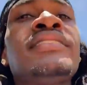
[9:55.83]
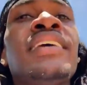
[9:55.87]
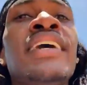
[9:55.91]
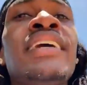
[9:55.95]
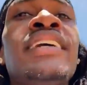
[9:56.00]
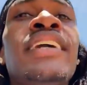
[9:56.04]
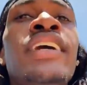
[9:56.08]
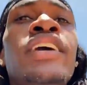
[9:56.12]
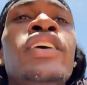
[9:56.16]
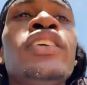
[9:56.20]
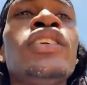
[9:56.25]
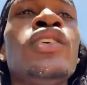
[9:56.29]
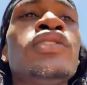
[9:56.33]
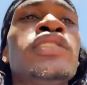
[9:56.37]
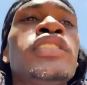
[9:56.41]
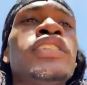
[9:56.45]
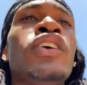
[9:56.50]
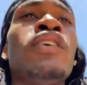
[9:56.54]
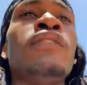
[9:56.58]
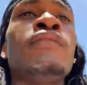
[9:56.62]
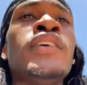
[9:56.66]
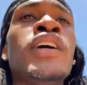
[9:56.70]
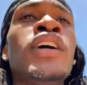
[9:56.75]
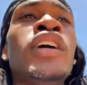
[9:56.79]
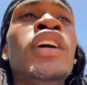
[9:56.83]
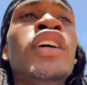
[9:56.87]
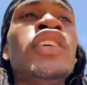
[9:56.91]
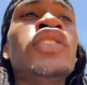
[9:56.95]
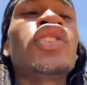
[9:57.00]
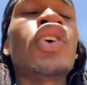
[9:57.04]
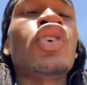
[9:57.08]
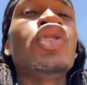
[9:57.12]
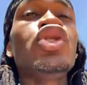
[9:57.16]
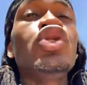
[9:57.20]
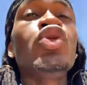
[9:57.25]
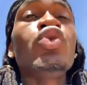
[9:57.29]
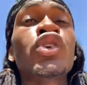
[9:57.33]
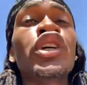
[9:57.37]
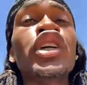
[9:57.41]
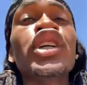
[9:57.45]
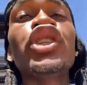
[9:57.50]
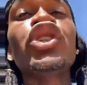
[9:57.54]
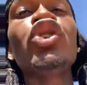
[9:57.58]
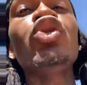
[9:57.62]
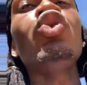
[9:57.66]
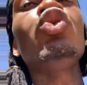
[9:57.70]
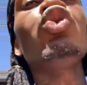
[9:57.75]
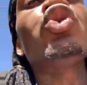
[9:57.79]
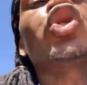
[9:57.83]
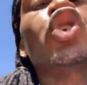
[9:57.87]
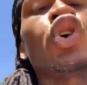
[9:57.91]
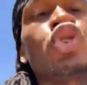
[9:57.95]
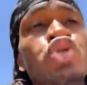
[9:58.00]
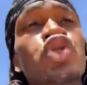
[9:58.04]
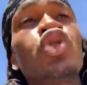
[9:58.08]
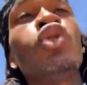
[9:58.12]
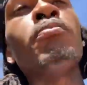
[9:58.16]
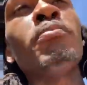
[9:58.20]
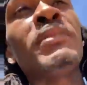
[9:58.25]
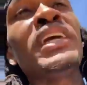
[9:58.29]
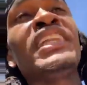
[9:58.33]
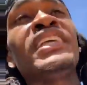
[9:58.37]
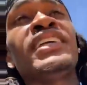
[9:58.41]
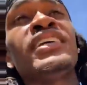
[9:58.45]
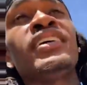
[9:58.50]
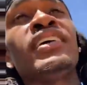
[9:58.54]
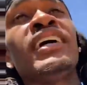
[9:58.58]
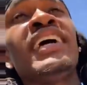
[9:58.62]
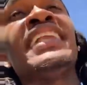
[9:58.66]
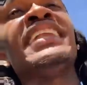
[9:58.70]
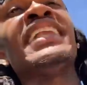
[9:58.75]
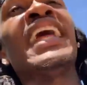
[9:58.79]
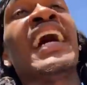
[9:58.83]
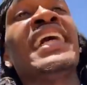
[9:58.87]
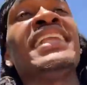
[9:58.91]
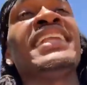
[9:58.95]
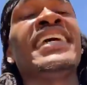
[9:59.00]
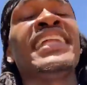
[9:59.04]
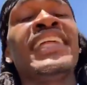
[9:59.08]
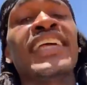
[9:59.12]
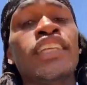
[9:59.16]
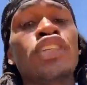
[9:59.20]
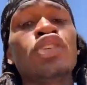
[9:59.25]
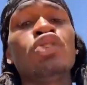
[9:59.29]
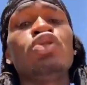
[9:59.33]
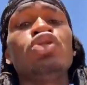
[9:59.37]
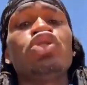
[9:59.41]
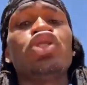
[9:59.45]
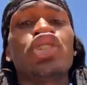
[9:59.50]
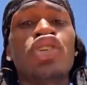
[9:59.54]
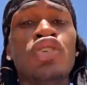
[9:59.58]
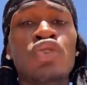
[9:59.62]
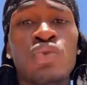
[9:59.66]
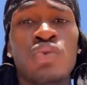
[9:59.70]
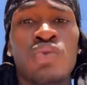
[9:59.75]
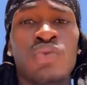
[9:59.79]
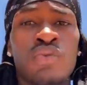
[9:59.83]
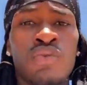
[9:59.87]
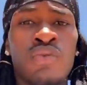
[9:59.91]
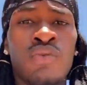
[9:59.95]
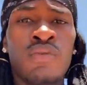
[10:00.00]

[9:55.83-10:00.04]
take care of yourself so you could use social media and not let it use you.